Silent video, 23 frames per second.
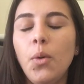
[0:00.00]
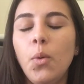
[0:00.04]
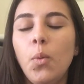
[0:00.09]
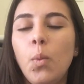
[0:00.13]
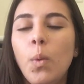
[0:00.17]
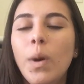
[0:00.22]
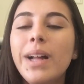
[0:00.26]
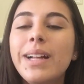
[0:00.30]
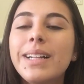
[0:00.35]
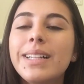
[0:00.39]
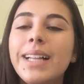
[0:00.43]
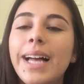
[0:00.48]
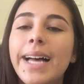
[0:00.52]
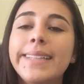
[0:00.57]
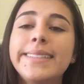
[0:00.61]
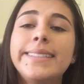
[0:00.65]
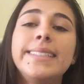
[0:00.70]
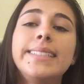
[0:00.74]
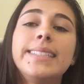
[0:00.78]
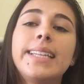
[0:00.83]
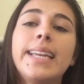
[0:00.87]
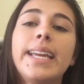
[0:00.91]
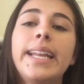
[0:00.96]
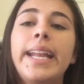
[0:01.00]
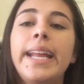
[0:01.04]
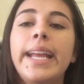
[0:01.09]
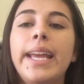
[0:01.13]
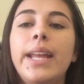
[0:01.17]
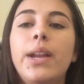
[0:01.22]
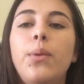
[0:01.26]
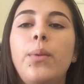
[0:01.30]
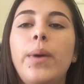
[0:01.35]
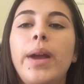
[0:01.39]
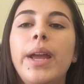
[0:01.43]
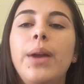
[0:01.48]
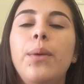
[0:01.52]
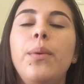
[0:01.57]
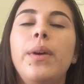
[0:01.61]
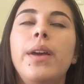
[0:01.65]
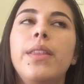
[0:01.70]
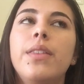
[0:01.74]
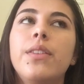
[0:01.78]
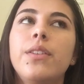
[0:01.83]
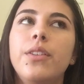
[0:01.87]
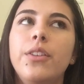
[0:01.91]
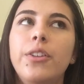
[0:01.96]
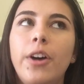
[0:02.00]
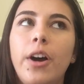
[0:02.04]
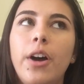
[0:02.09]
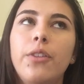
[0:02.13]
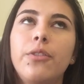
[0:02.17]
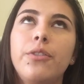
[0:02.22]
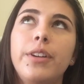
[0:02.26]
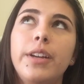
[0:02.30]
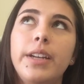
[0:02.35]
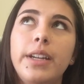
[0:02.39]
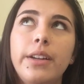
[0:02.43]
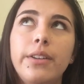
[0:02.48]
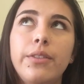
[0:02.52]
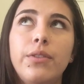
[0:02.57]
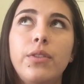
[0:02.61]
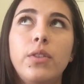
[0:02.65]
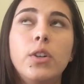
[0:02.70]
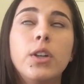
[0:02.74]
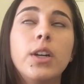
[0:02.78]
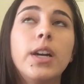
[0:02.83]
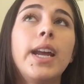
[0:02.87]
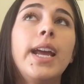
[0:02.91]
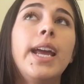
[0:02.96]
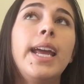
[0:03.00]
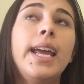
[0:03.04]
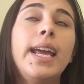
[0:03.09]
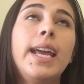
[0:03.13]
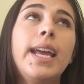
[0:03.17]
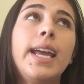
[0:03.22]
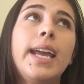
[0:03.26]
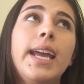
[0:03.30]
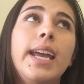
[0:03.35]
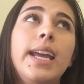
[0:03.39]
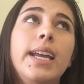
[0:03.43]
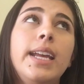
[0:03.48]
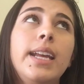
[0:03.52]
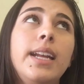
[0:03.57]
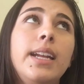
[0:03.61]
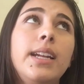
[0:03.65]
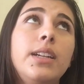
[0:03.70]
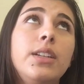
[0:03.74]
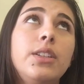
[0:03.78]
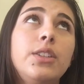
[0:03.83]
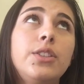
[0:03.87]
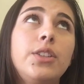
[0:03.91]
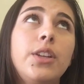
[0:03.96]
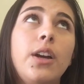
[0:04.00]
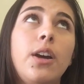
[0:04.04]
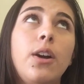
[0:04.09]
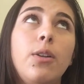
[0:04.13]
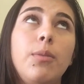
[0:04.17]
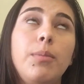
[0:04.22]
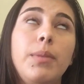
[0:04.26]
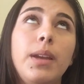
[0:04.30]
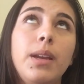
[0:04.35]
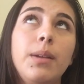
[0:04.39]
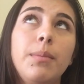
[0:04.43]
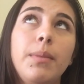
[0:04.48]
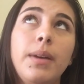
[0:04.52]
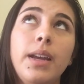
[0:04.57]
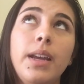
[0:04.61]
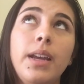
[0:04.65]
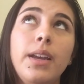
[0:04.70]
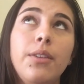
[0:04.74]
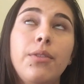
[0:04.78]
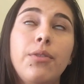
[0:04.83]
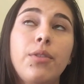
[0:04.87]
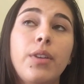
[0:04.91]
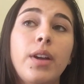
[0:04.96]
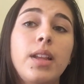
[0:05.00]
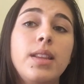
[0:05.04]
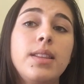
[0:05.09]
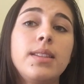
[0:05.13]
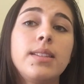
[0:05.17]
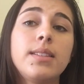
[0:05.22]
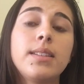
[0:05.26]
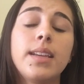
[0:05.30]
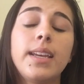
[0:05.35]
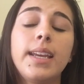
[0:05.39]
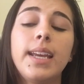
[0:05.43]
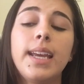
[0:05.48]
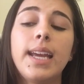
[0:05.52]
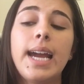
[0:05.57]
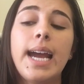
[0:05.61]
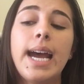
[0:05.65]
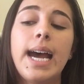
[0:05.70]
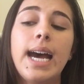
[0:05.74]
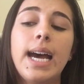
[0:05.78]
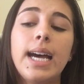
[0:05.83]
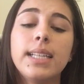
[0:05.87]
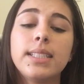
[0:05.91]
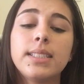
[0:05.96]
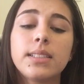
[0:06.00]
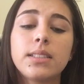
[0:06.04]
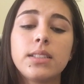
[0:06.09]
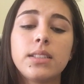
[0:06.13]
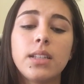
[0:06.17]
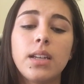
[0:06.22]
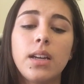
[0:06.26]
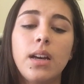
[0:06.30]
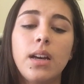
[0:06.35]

what classes can I get away with not reading for? And so me and my friends asked